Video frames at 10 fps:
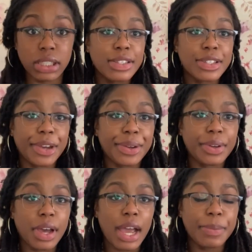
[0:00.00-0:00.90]
So
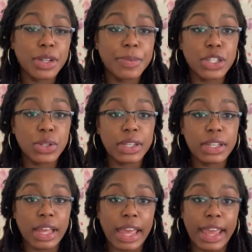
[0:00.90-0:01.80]
I'm gonna be
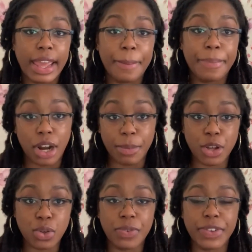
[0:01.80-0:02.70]
doing a
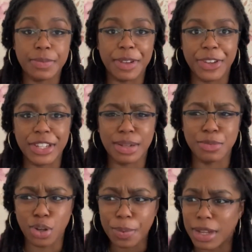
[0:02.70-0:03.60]
Primark haul. This is my first time
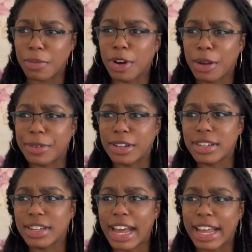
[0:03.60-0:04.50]
shopping in Primark,
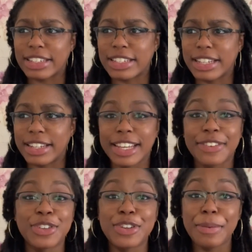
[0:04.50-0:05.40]
actually. Like,
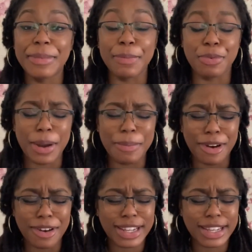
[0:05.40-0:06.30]
if you know me, Primark,